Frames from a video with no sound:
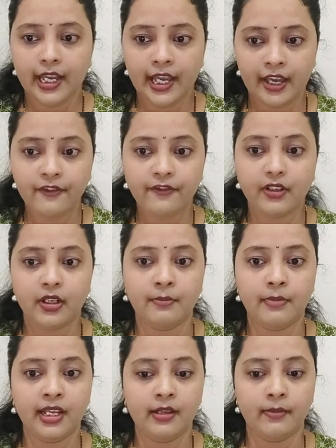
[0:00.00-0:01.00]
F, a
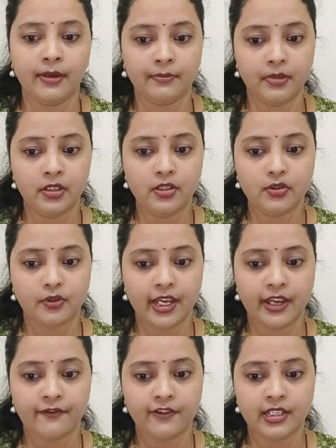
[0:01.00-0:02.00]
male member, so
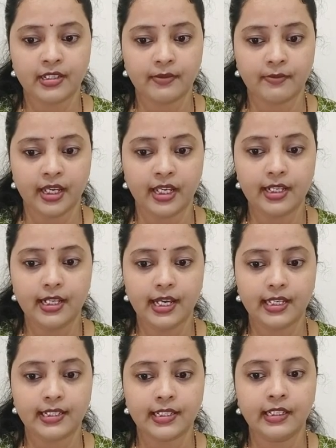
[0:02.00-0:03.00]
F is a male
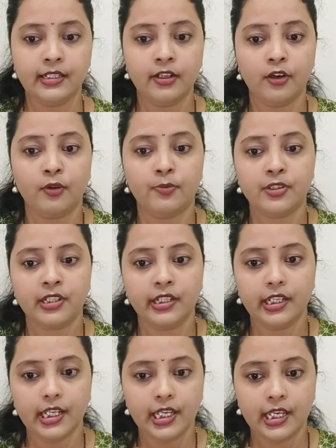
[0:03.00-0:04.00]
and seated
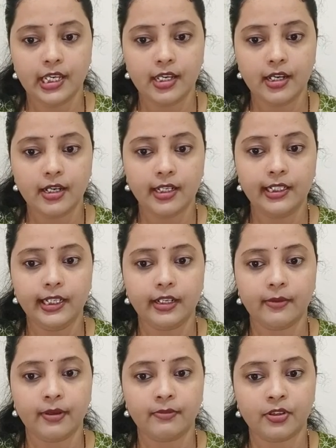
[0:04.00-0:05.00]
opposite E, a
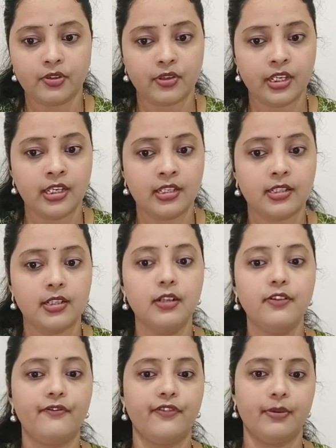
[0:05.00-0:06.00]
lady member, so E is
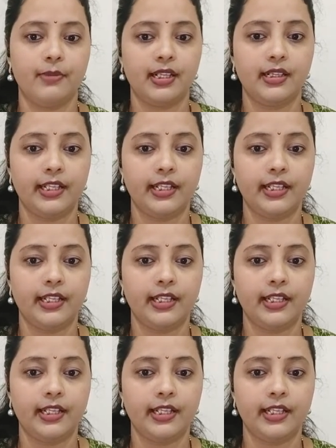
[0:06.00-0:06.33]
a female.